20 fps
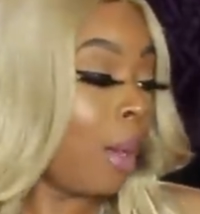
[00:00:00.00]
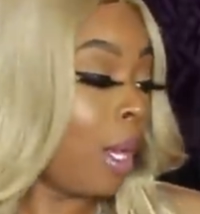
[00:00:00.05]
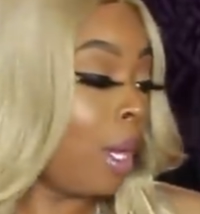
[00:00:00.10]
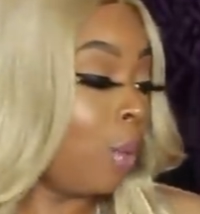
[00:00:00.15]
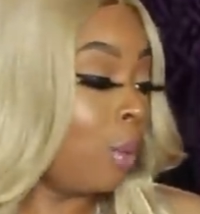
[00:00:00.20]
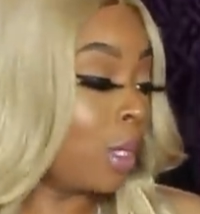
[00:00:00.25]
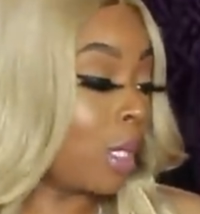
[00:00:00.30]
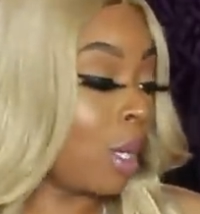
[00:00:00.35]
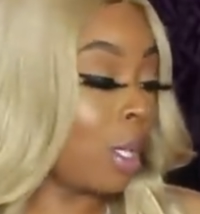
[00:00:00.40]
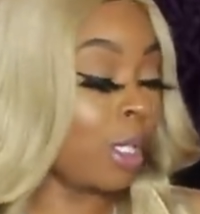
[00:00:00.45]

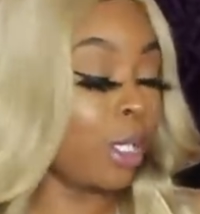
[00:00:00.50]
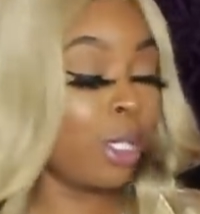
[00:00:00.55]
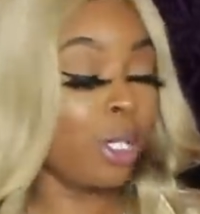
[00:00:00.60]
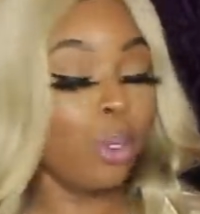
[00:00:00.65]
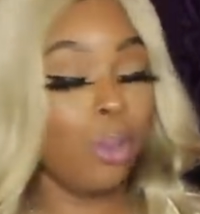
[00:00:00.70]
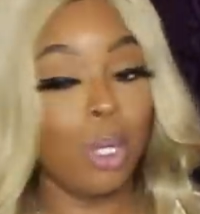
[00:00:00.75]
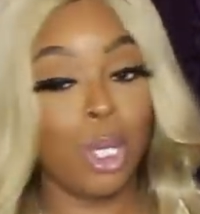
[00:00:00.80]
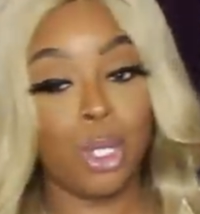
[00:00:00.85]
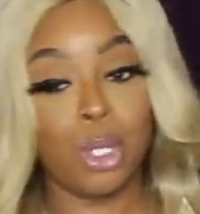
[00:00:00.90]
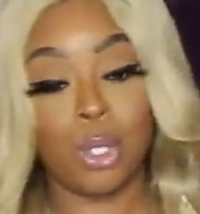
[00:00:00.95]
it was only
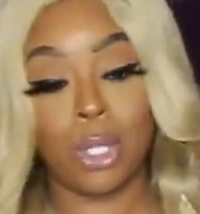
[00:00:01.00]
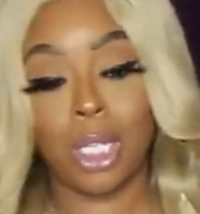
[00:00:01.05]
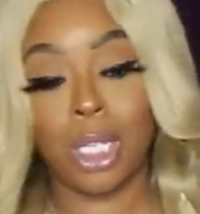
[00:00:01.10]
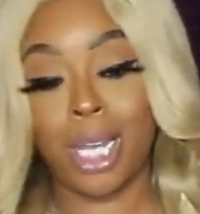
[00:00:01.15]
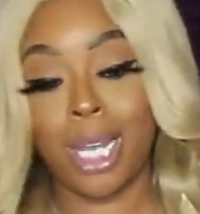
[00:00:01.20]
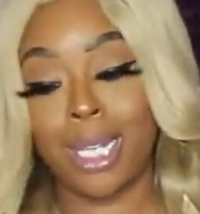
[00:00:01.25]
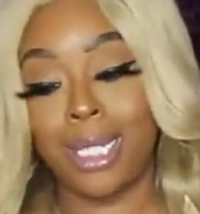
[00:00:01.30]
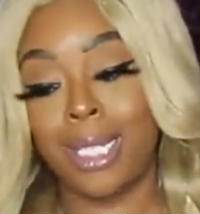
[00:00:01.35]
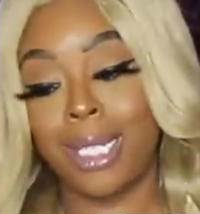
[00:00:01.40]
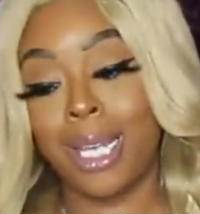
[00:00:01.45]

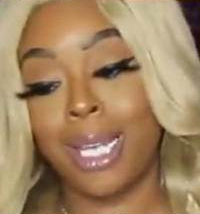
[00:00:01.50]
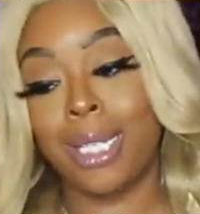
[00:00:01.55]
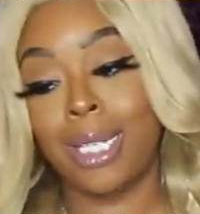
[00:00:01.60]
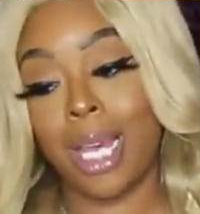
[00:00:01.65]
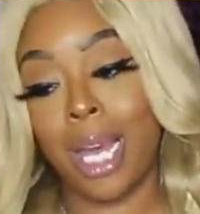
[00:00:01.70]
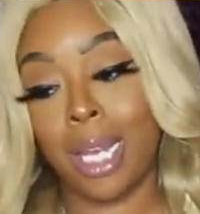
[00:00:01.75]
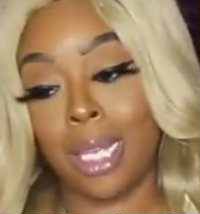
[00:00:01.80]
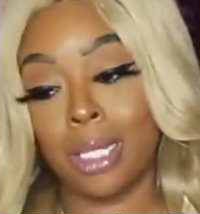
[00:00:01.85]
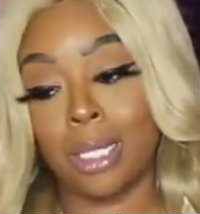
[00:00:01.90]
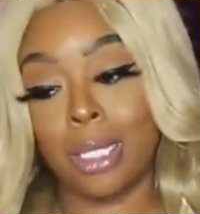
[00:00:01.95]

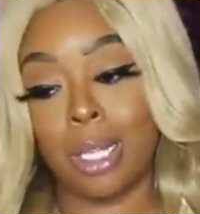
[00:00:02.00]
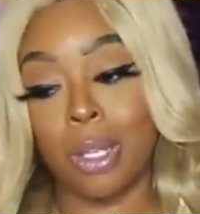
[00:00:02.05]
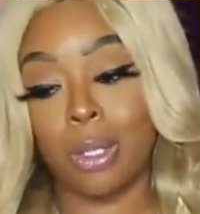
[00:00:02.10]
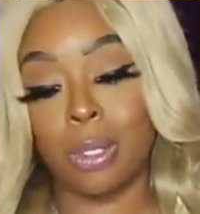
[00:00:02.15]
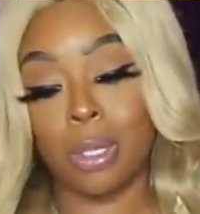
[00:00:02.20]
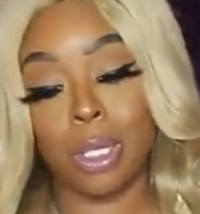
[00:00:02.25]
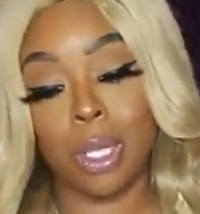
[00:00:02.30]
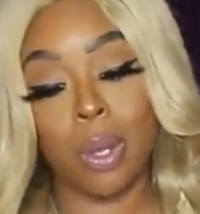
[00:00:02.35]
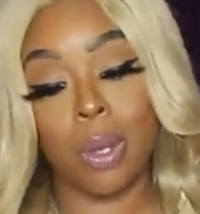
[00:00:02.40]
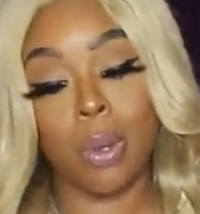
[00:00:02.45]
$298
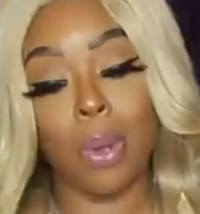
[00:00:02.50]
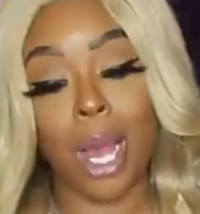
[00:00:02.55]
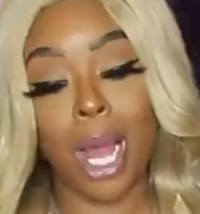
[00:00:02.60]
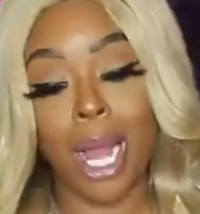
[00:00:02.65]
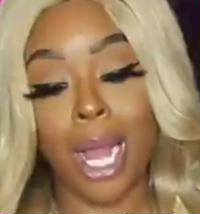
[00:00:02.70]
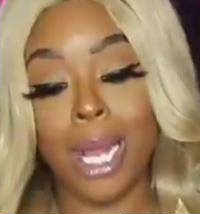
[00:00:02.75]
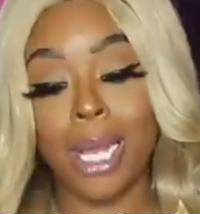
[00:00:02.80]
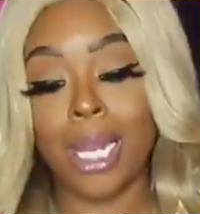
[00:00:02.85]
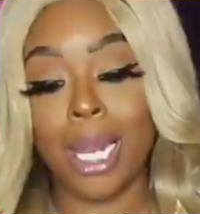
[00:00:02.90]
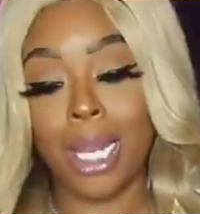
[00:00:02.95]
though so
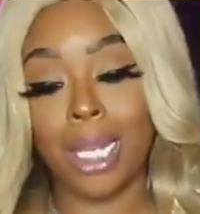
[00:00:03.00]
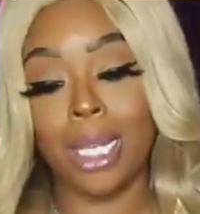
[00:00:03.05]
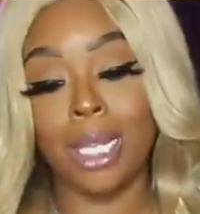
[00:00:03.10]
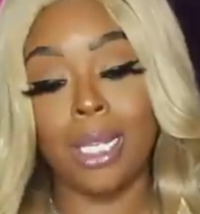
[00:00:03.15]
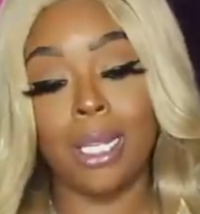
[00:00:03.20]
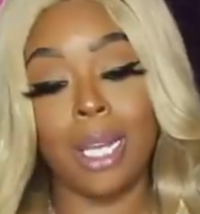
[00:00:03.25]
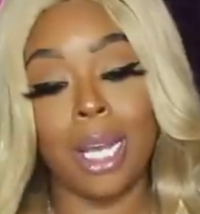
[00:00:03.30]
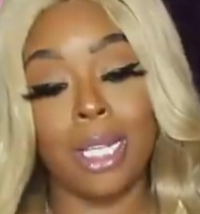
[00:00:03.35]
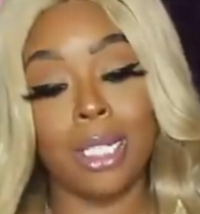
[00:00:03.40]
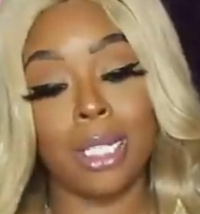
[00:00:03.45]
I hate I
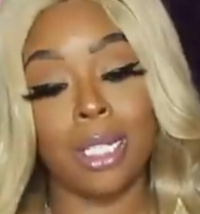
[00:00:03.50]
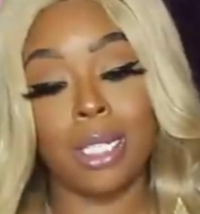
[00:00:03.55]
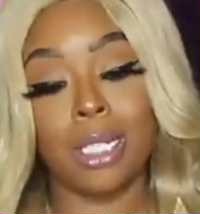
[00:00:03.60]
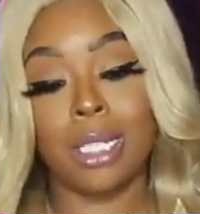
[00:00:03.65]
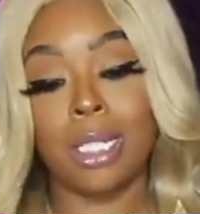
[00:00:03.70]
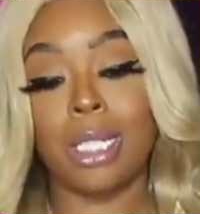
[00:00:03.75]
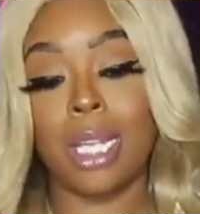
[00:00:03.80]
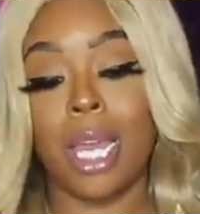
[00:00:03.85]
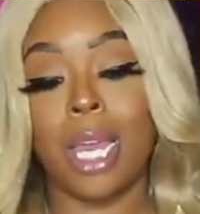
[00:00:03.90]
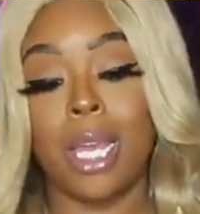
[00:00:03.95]
let her I should
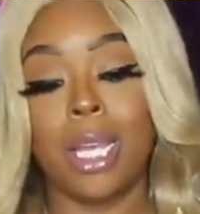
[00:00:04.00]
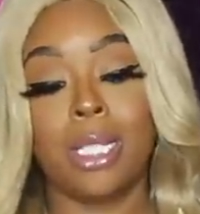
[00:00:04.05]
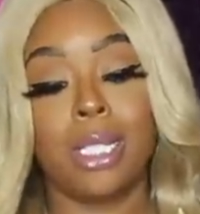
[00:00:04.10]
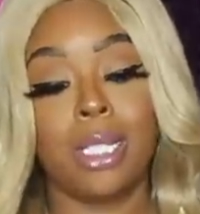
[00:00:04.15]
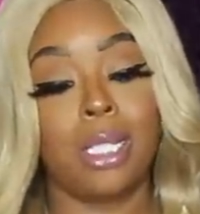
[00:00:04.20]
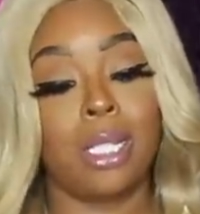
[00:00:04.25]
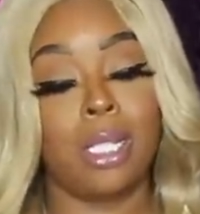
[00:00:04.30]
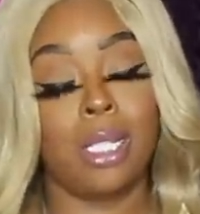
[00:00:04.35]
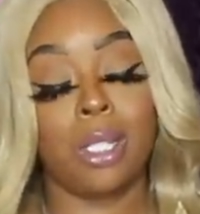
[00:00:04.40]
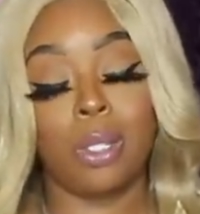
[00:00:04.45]
just
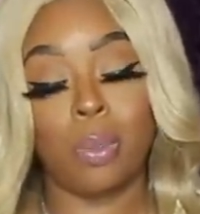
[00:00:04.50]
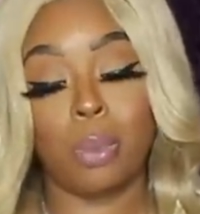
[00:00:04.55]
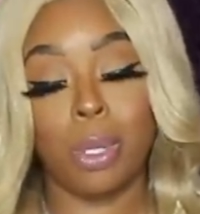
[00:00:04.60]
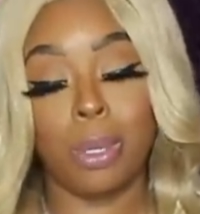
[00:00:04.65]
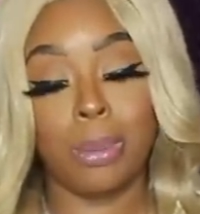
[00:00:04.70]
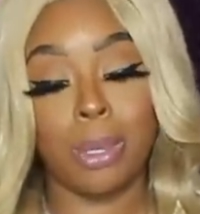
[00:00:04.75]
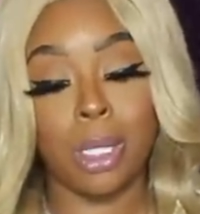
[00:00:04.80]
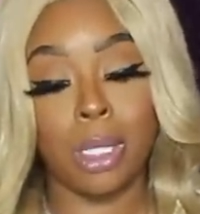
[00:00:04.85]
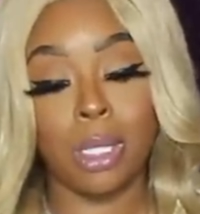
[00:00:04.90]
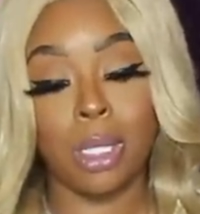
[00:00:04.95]
ask another
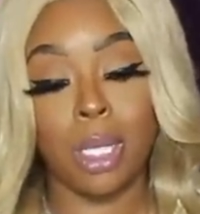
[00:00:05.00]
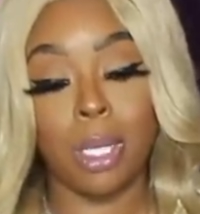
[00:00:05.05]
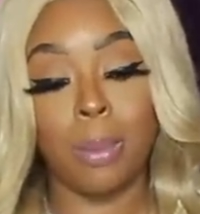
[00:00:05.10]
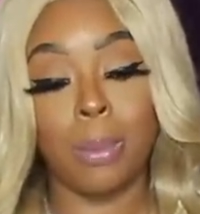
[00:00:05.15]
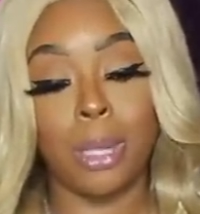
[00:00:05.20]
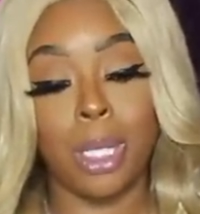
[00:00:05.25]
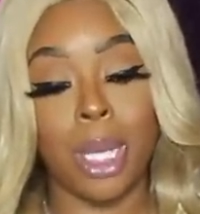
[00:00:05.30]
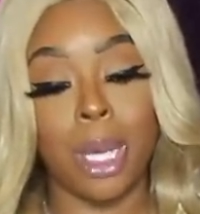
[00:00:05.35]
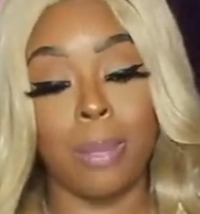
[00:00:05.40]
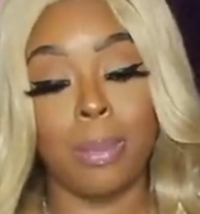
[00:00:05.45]
rep to help
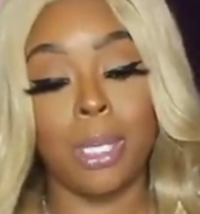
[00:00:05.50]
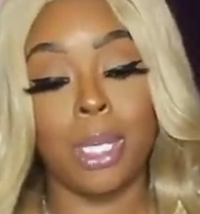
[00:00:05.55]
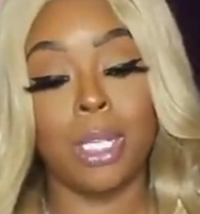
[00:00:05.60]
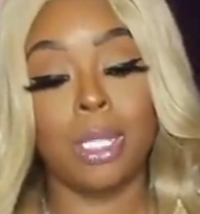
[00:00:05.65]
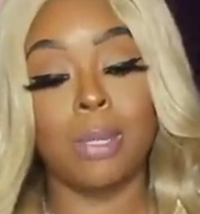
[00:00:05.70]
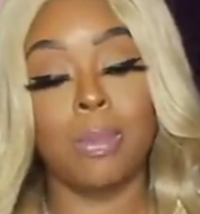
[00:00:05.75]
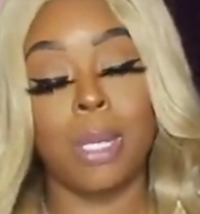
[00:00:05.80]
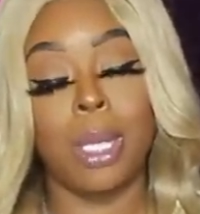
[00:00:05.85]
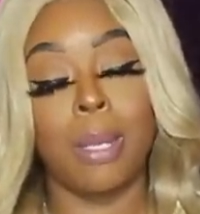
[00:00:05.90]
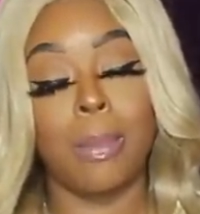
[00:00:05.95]
me out
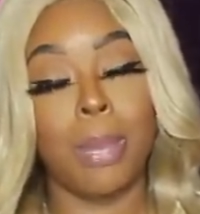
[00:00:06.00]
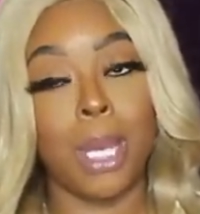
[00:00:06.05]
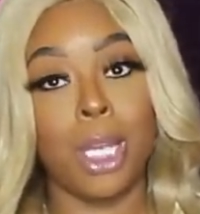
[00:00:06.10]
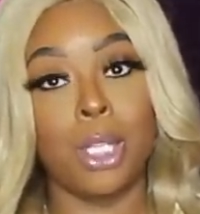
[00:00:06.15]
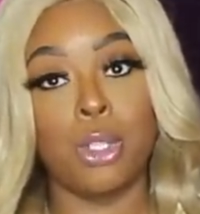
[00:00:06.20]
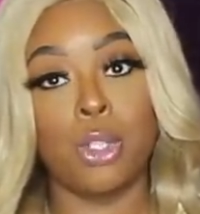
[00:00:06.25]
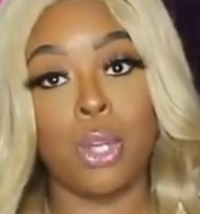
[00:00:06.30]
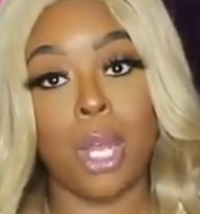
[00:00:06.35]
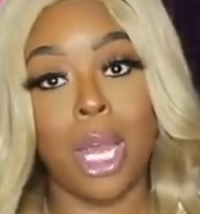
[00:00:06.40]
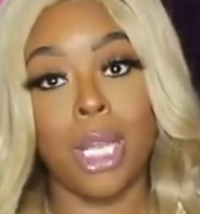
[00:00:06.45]
because me and
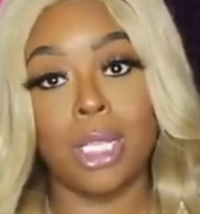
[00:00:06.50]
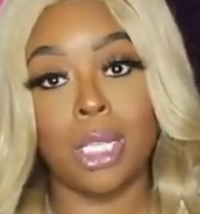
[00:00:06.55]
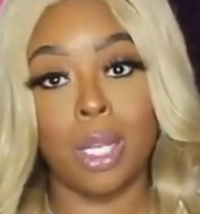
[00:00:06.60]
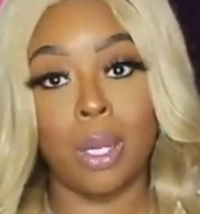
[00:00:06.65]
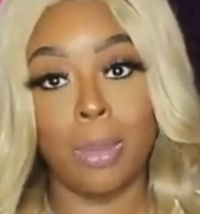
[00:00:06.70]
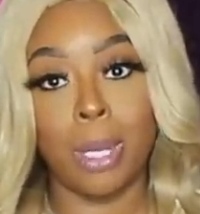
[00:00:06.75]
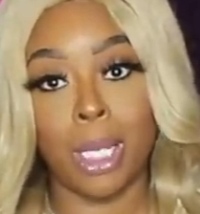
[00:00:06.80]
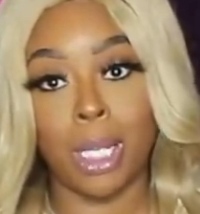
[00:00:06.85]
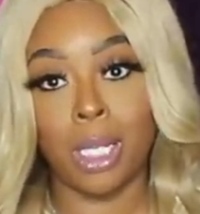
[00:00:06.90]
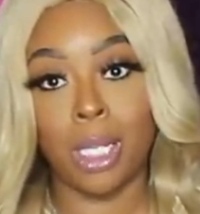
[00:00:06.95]
Bay tried to
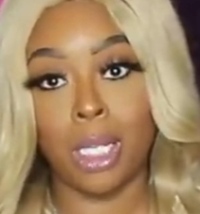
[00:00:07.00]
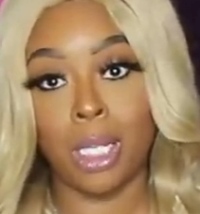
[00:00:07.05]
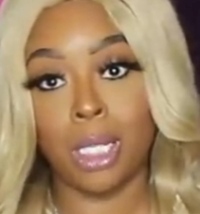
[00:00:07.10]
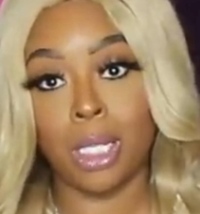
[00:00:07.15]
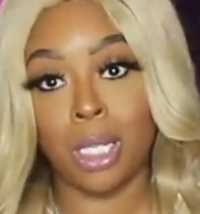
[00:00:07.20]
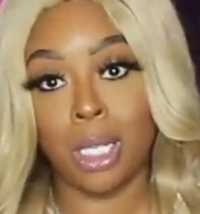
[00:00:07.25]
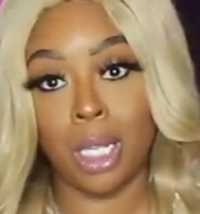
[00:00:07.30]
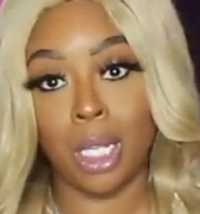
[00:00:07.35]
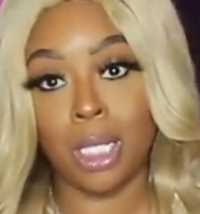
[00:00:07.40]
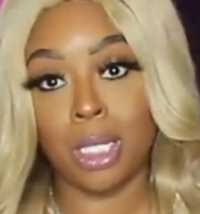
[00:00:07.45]
go back and get
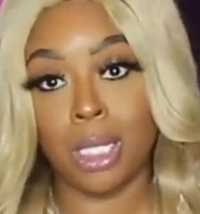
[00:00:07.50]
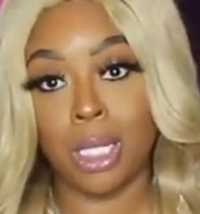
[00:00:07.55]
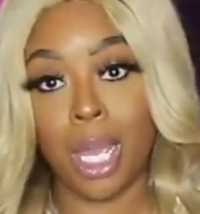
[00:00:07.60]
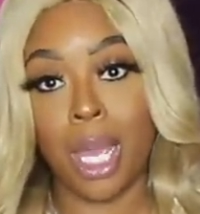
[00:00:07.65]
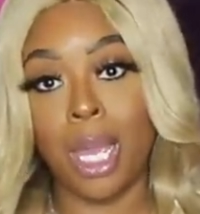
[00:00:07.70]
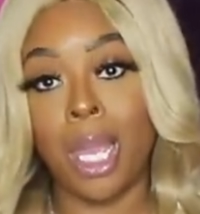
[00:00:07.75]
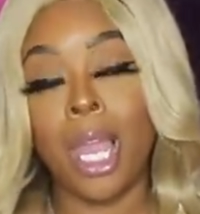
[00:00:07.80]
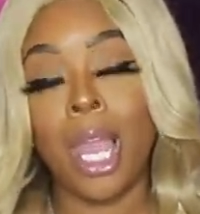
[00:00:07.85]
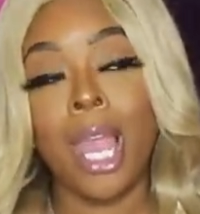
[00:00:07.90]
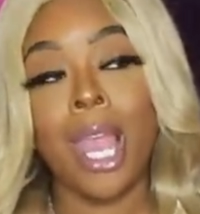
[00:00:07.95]
it the next
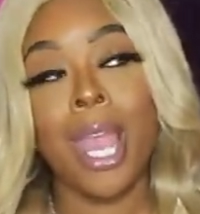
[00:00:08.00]
day